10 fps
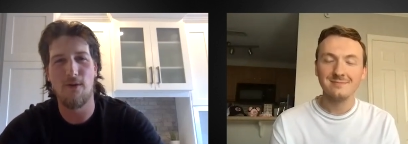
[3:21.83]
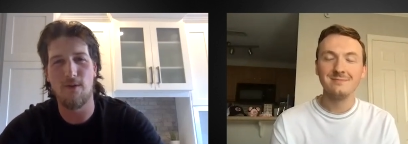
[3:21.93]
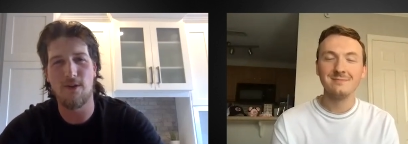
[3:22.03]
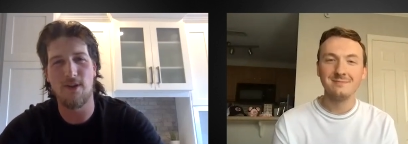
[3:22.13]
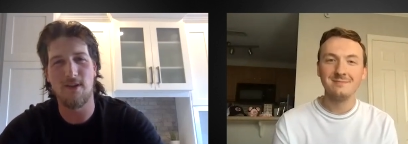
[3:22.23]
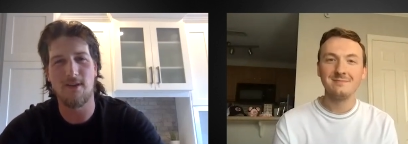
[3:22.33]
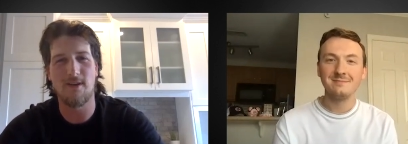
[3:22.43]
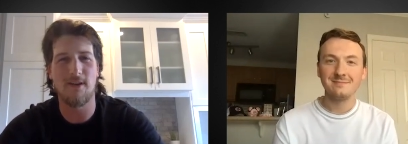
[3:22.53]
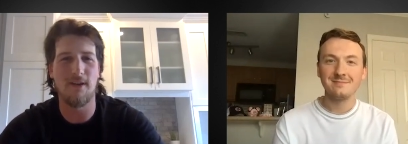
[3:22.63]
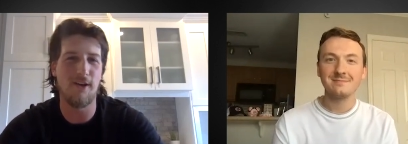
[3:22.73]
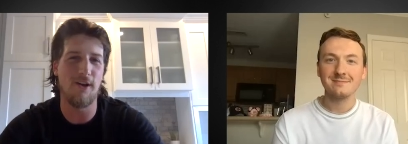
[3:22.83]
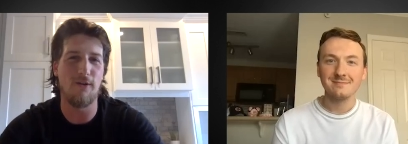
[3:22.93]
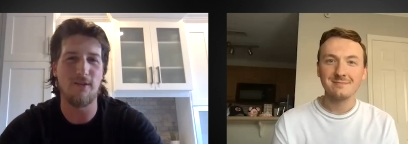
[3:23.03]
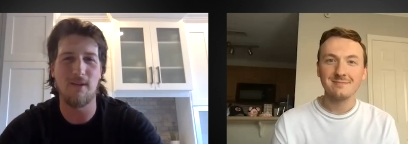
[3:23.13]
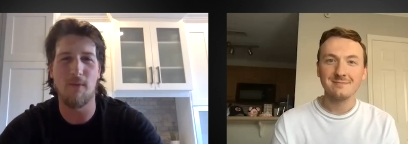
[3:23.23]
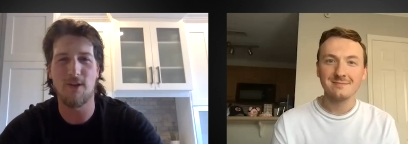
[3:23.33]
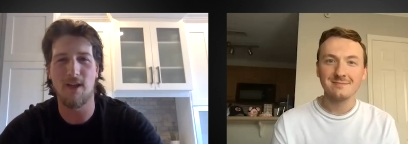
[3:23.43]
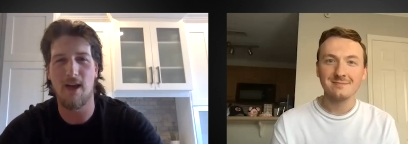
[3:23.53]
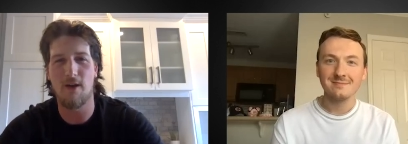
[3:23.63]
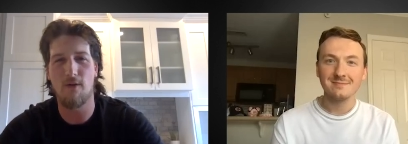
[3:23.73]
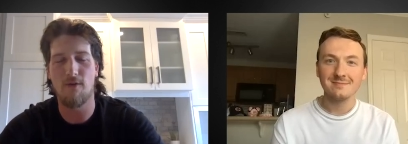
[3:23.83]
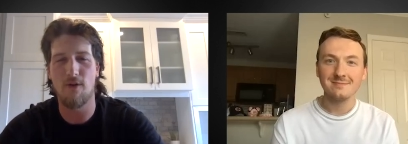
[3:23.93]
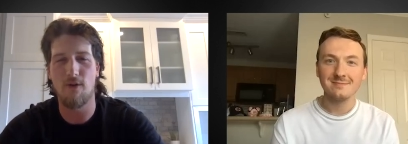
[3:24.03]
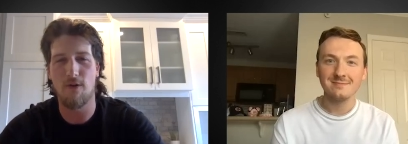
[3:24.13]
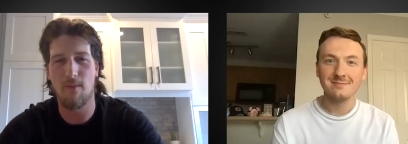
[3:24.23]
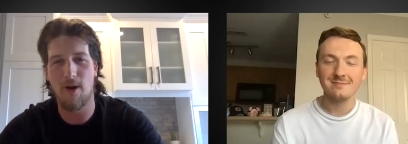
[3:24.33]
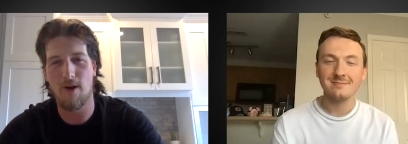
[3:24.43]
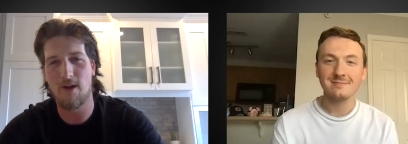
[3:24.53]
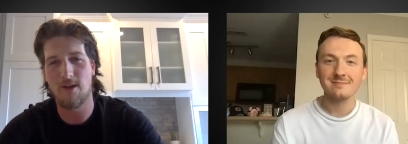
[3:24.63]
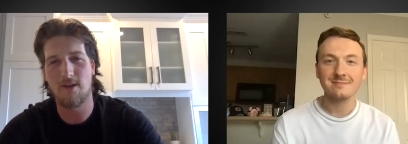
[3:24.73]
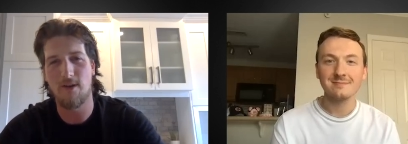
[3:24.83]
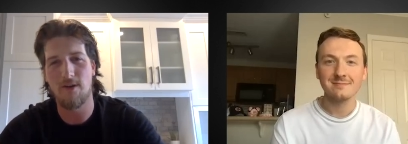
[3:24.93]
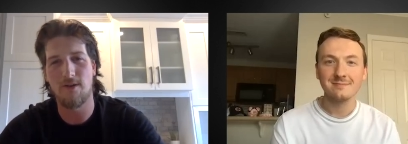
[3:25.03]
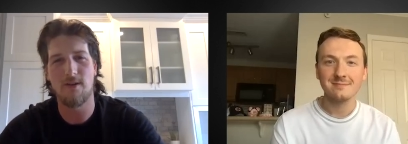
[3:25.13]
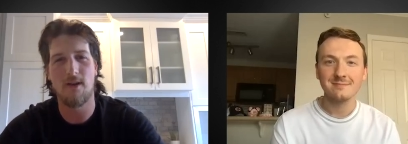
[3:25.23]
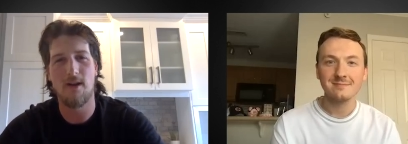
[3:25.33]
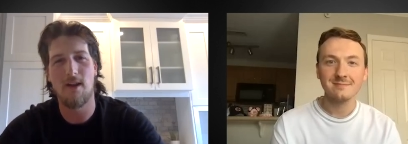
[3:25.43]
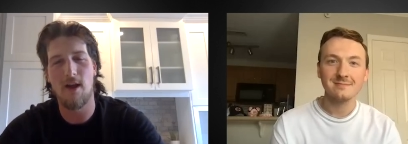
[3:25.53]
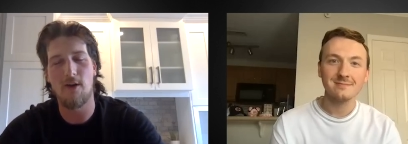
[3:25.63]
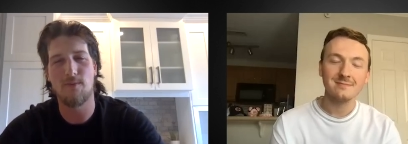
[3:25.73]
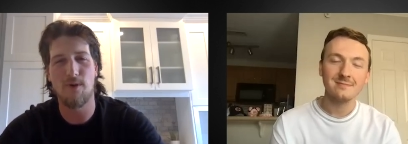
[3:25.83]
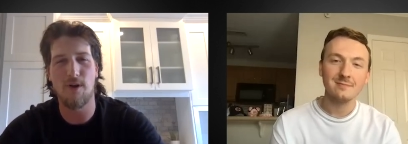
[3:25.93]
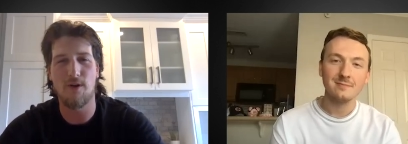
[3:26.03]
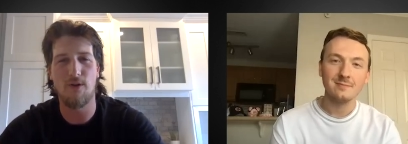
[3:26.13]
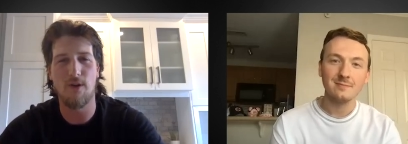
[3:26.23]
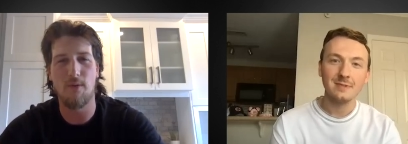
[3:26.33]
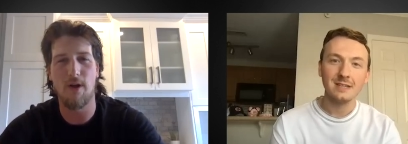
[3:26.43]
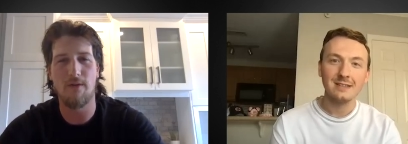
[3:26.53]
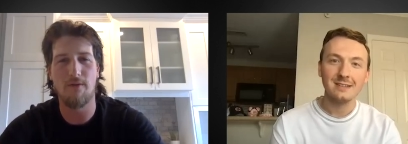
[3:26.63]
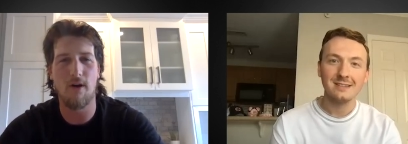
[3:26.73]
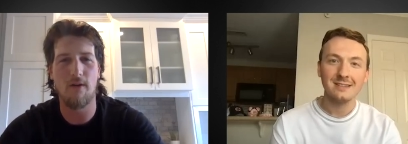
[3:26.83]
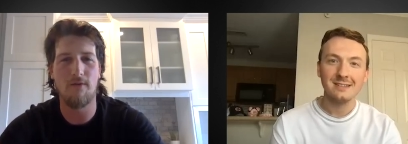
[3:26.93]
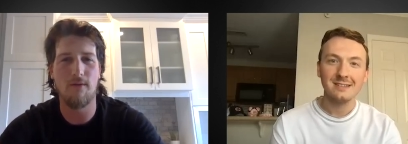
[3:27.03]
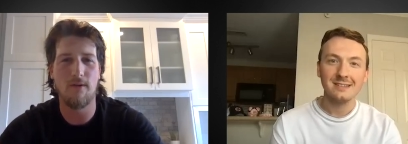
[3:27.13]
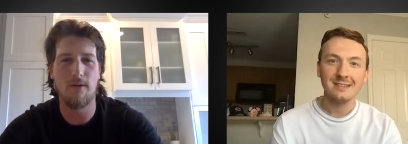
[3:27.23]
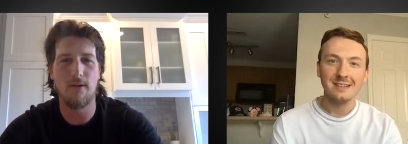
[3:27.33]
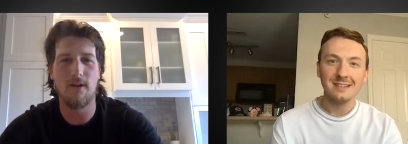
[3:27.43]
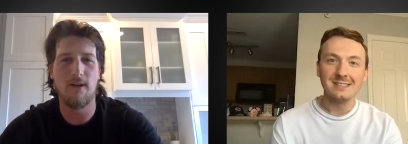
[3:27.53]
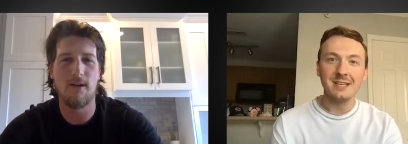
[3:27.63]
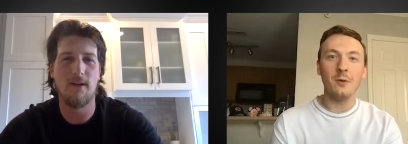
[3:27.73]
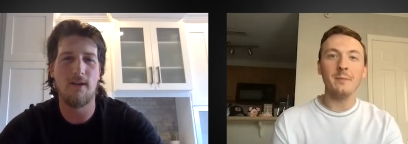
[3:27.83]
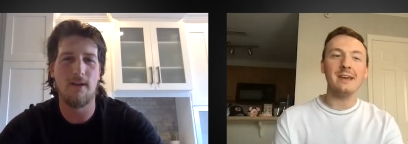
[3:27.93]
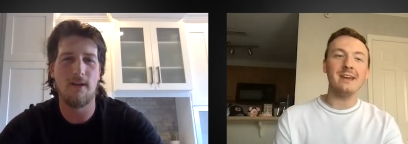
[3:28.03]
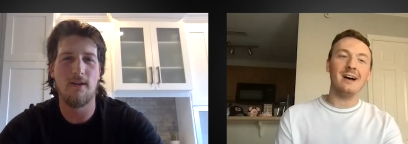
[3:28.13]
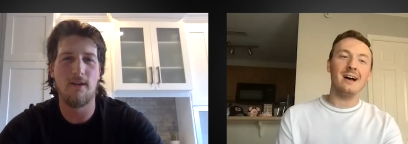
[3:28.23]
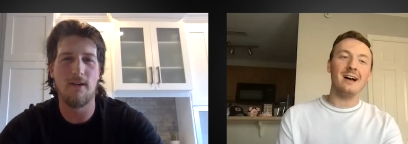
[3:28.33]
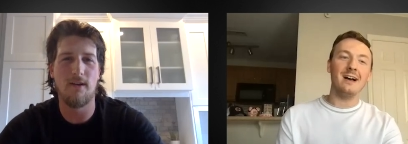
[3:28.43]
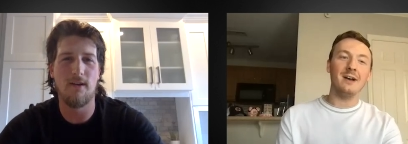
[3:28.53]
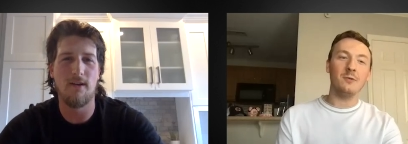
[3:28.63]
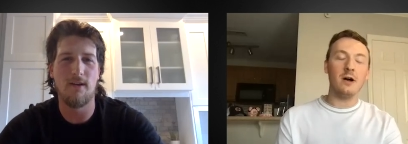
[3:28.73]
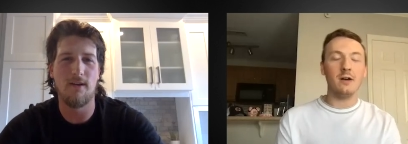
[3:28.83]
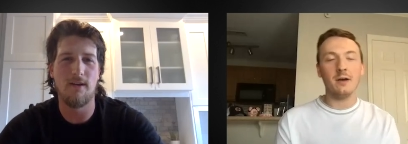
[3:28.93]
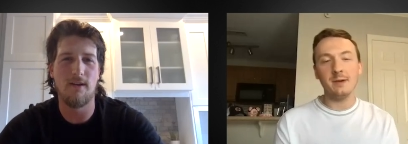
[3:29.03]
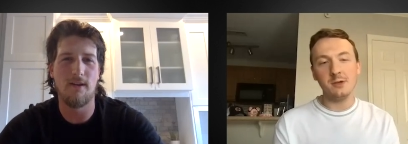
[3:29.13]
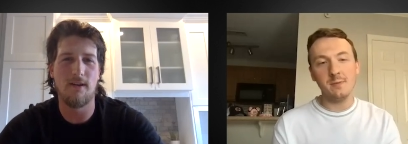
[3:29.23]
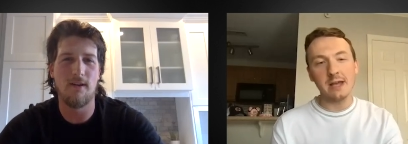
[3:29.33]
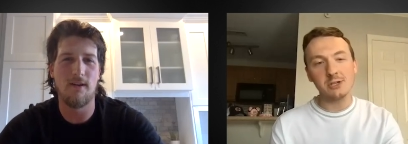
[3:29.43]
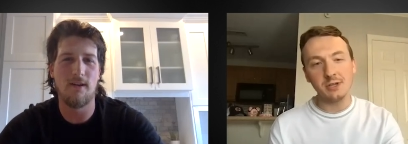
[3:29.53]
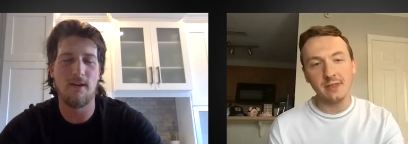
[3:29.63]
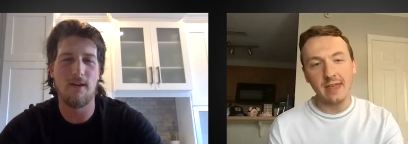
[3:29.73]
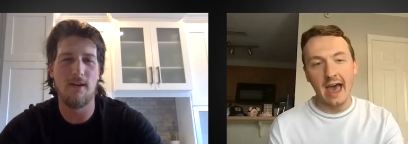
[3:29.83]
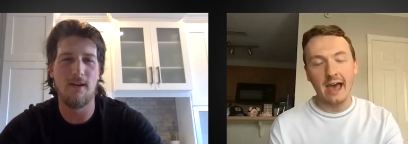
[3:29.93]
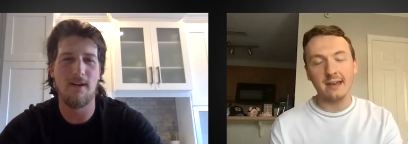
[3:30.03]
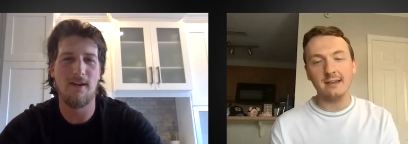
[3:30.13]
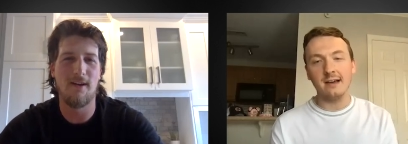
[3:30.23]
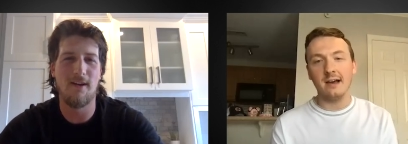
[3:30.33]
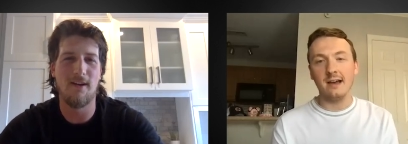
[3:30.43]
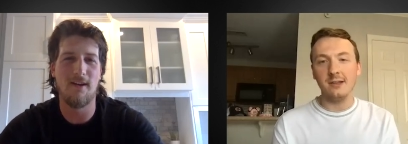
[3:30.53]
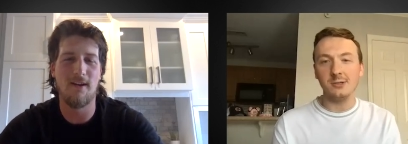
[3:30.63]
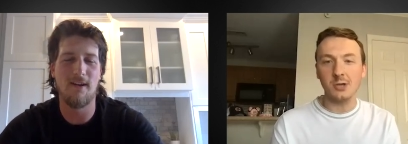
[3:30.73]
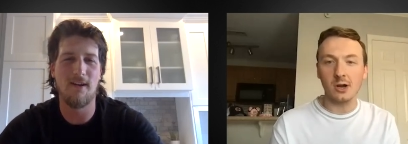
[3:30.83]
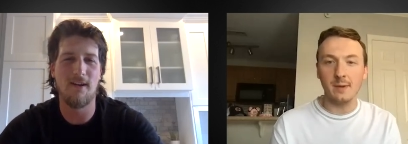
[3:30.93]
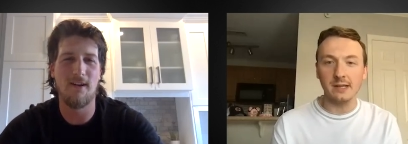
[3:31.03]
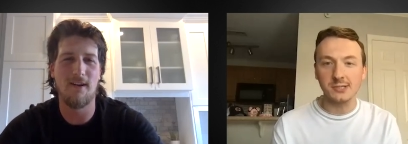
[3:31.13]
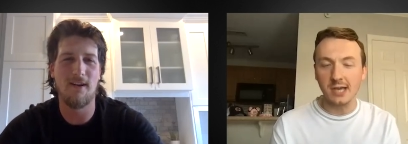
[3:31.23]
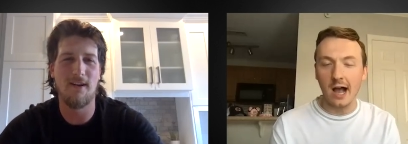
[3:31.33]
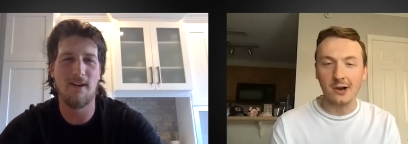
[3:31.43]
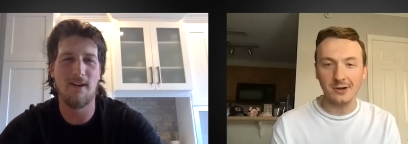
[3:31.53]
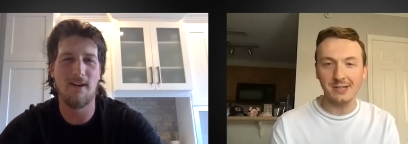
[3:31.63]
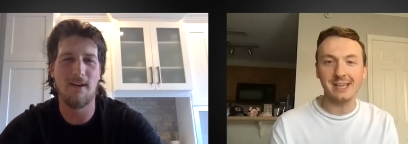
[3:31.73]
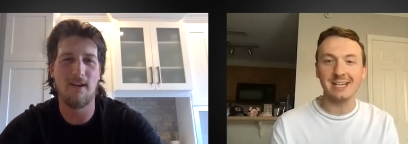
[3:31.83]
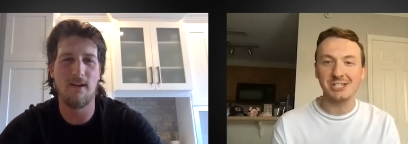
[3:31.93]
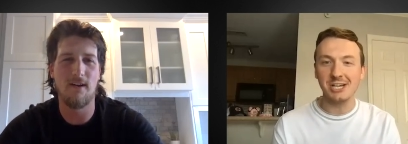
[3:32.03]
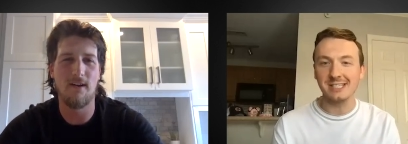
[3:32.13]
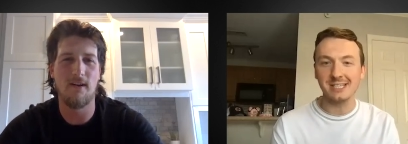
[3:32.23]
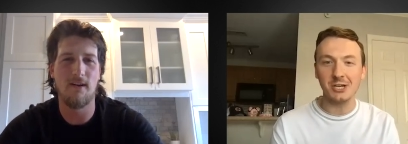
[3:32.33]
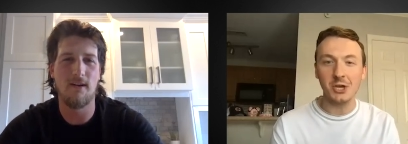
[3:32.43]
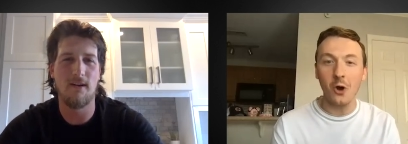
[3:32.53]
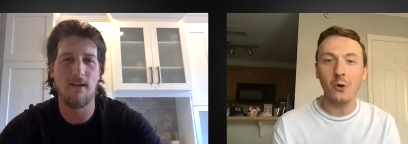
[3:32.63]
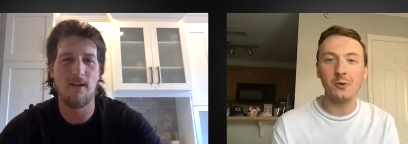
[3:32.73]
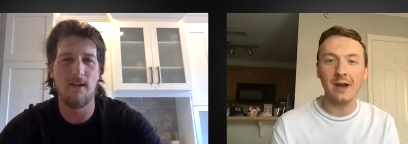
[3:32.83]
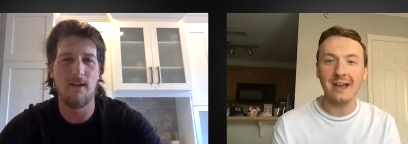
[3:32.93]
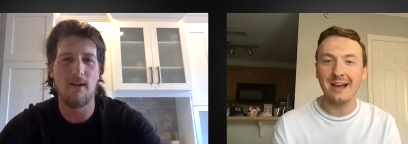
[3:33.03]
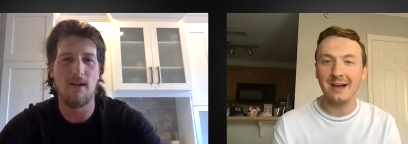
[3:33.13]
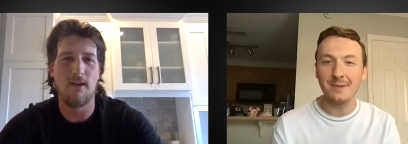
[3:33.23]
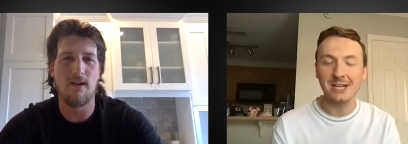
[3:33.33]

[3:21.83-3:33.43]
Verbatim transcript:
Speaker 1: which is you don't see much of that over in North America. So it was that was pretty cool to play in front of.
Speaker 2: Tell me, uh, well, I mean, you mentioned that, uh, and you talk about soccer. Did you get a chance to go to a uh,